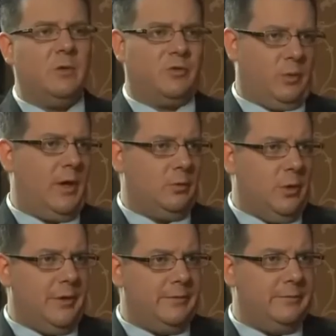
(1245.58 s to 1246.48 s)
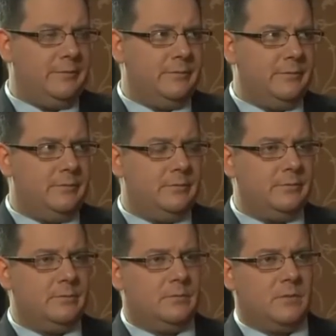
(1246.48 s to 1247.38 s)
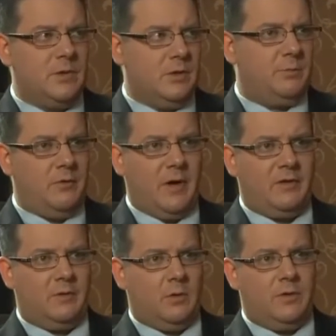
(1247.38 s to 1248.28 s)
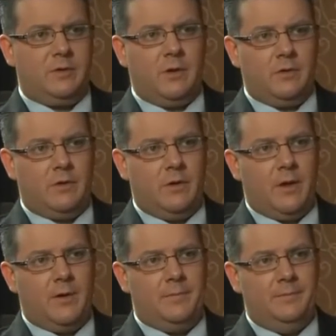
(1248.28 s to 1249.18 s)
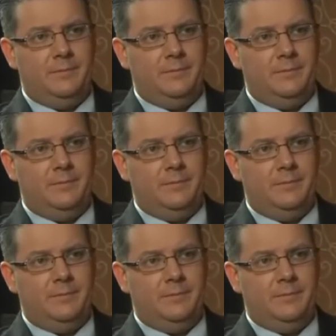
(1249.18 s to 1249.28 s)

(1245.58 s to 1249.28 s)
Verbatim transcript: he was railroaded. Can you provide some more details into that?